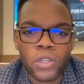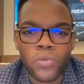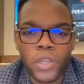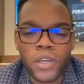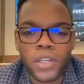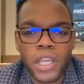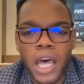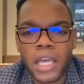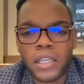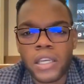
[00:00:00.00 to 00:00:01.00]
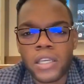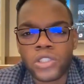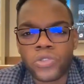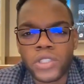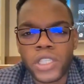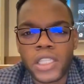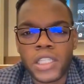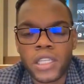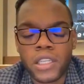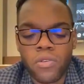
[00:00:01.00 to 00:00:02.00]
and we could not
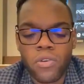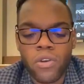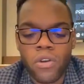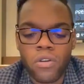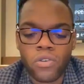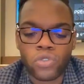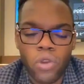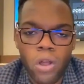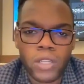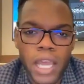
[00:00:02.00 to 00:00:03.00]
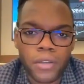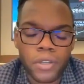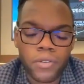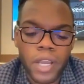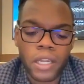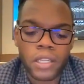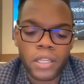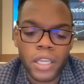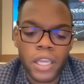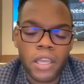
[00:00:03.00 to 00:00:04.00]
strategically draw down
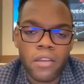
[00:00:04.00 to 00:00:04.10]
correctly.